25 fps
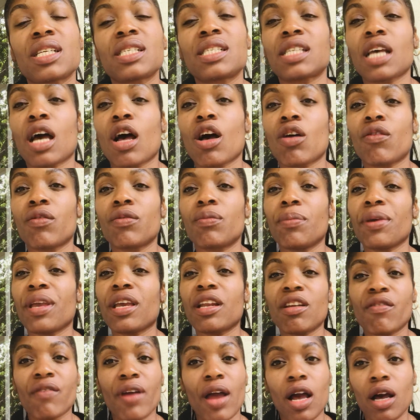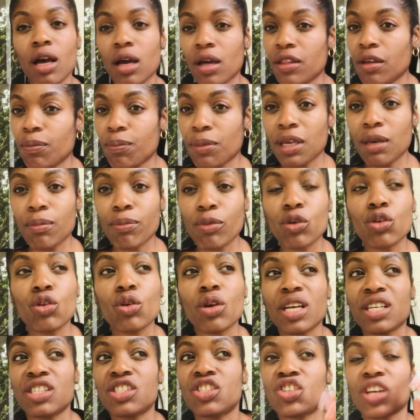yourself, being around other people,
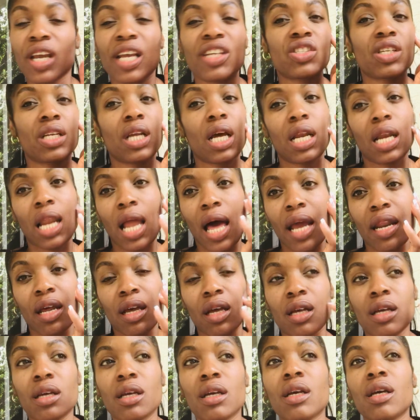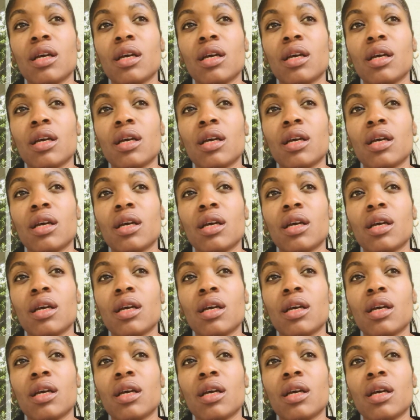you're exchanging a lot of